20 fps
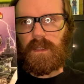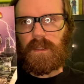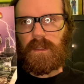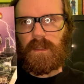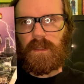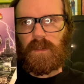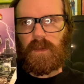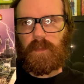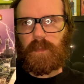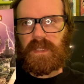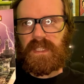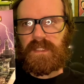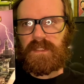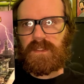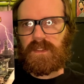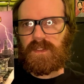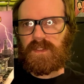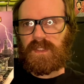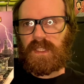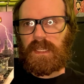little piece
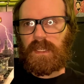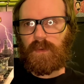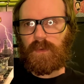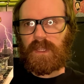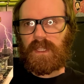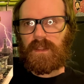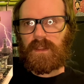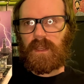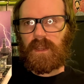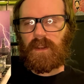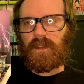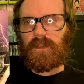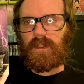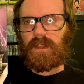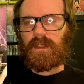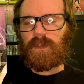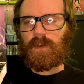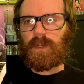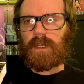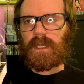of scenery there that
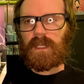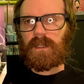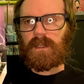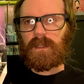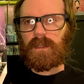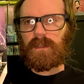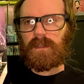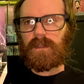you can